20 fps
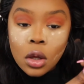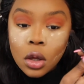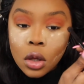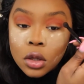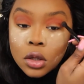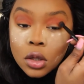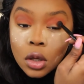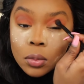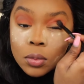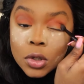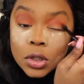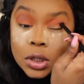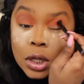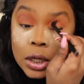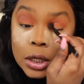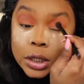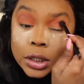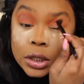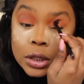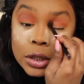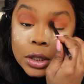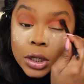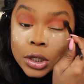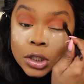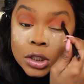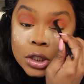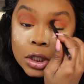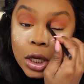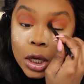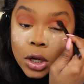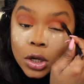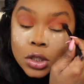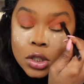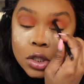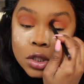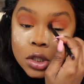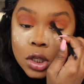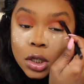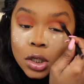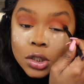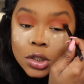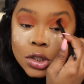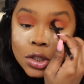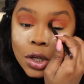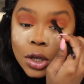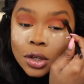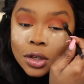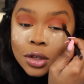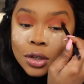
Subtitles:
It's almost like they're scared to touch.